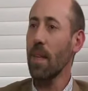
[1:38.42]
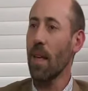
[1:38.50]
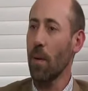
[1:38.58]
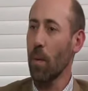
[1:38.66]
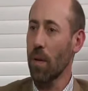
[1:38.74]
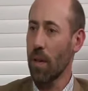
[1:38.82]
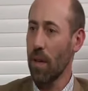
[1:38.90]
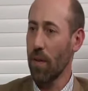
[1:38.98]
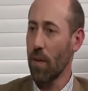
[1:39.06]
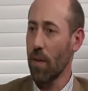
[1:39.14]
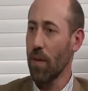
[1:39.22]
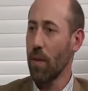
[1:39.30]
I worked
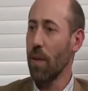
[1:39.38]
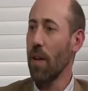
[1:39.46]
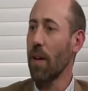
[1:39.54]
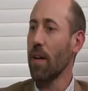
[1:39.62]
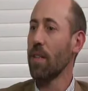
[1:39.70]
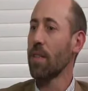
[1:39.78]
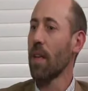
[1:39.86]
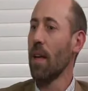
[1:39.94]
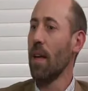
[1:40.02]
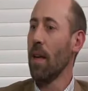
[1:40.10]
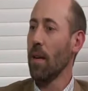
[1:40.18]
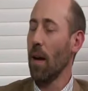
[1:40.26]
there for a few years,
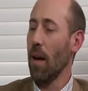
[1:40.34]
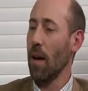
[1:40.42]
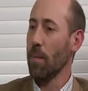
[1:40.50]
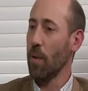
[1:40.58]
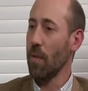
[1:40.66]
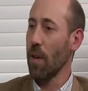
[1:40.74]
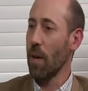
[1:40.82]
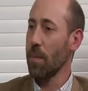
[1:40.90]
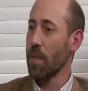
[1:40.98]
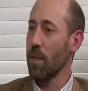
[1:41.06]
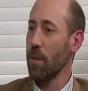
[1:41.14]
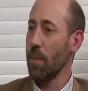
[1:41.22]
moved
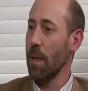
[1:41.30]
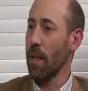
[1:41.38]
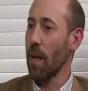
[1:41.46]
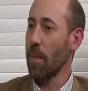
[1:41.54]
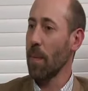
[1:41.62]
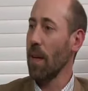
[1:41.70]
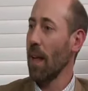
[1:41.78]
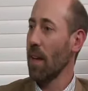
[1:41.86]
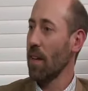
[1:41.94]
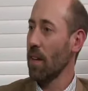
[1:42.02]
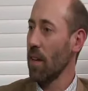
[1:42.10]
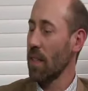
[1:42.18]
up to become an
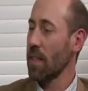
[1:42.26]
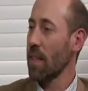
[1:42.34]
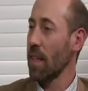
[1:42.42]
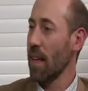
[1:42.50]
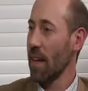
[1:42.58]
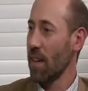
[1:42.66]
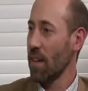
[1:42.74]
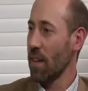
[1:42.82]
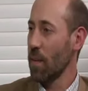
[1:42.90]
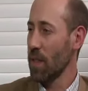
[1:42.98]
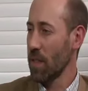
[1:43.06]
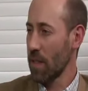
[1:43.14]
editor, a city
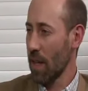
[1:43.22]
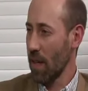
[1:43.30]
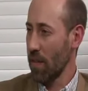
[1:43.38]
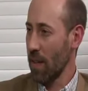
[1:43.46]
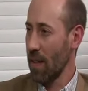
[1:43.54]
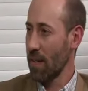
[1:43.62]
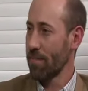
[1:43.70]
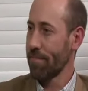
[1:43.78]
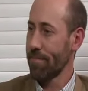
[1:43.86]
editor, which is kind of a